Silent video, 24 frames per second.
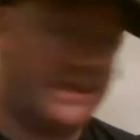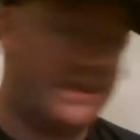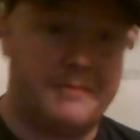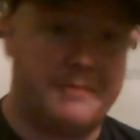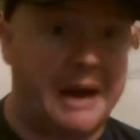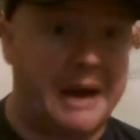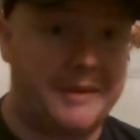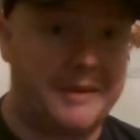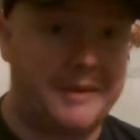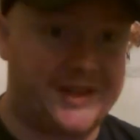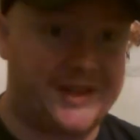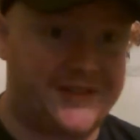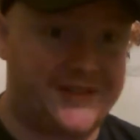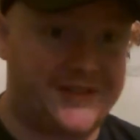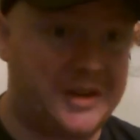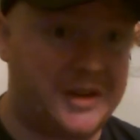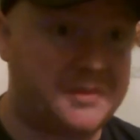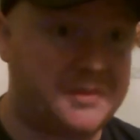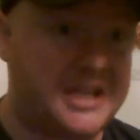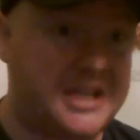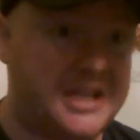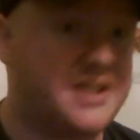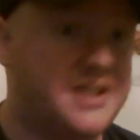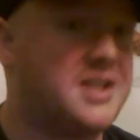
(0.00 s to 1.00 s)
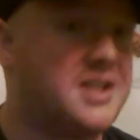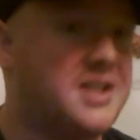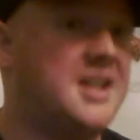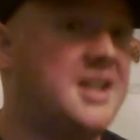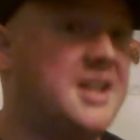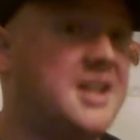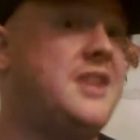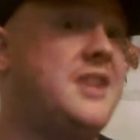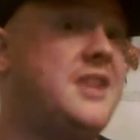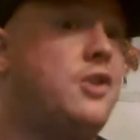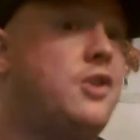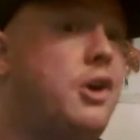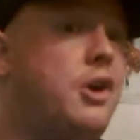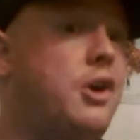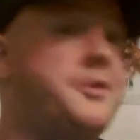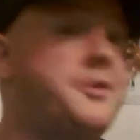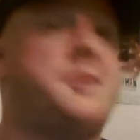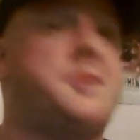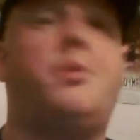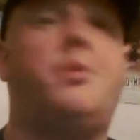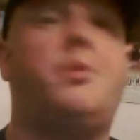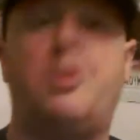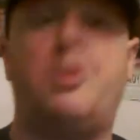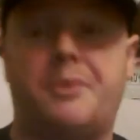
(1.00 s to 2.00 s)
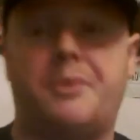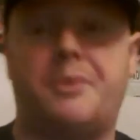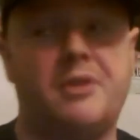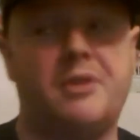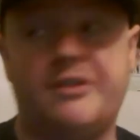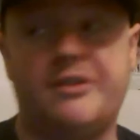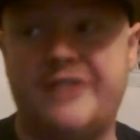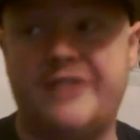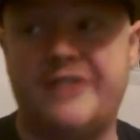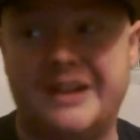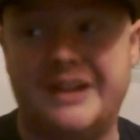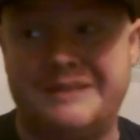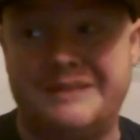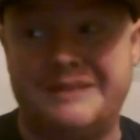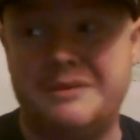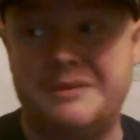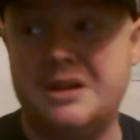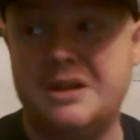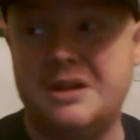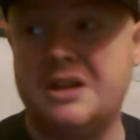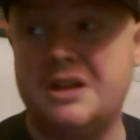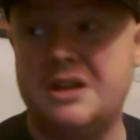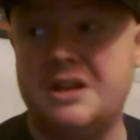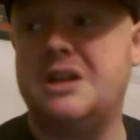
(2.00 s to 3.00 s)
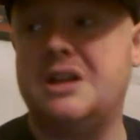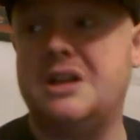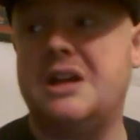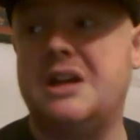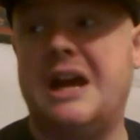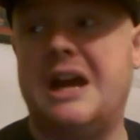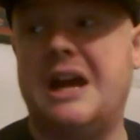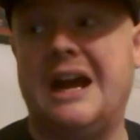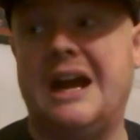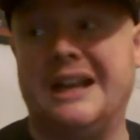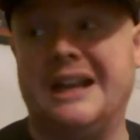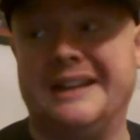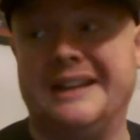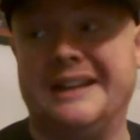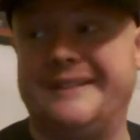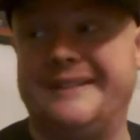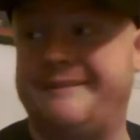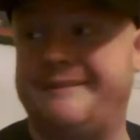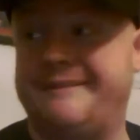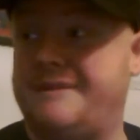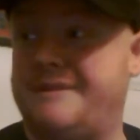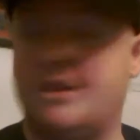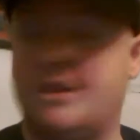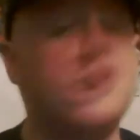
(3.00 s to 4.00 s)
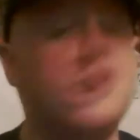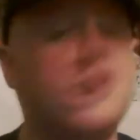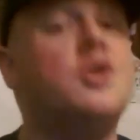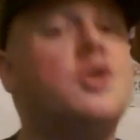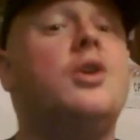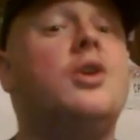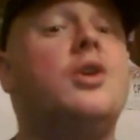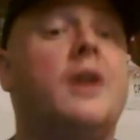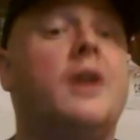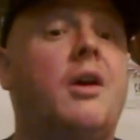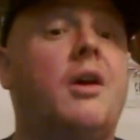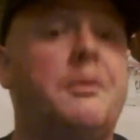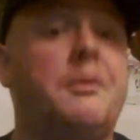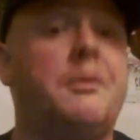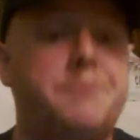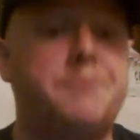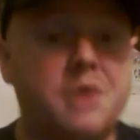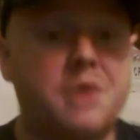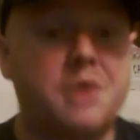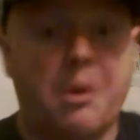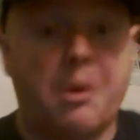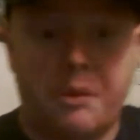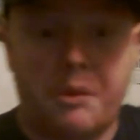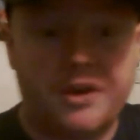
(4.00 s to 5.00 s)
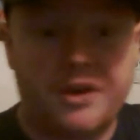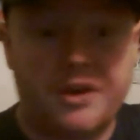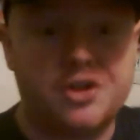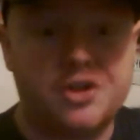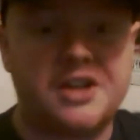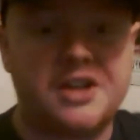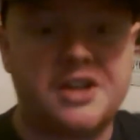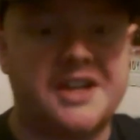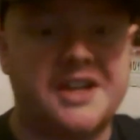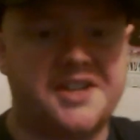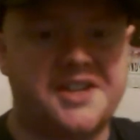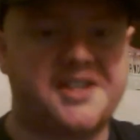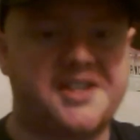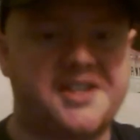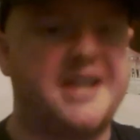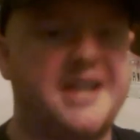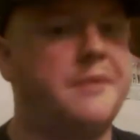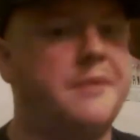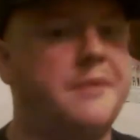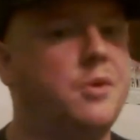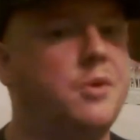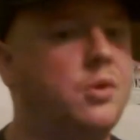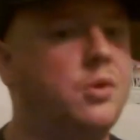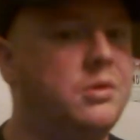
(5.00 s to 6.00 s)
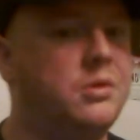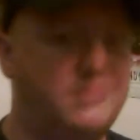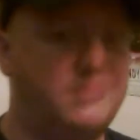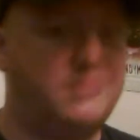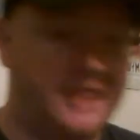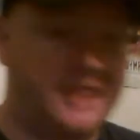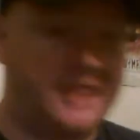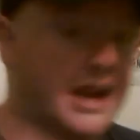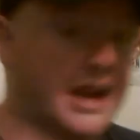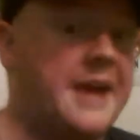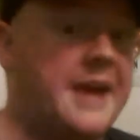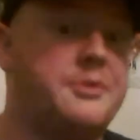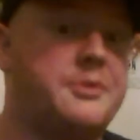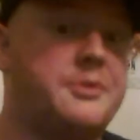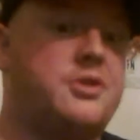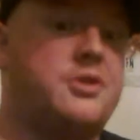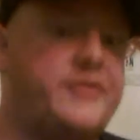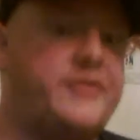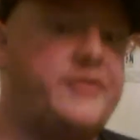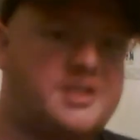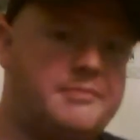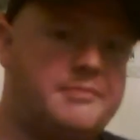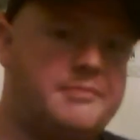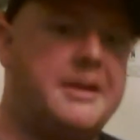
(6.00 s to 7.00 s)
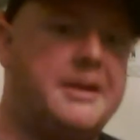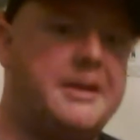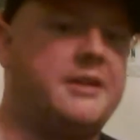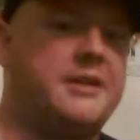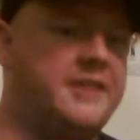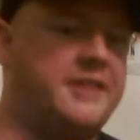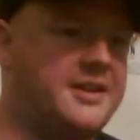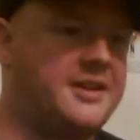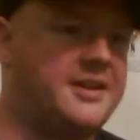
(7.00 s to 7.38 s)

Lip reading: any of the Batman films. I just think he thought it was a popular film, and I'll probably use that as a scapegoat. The guy was obviously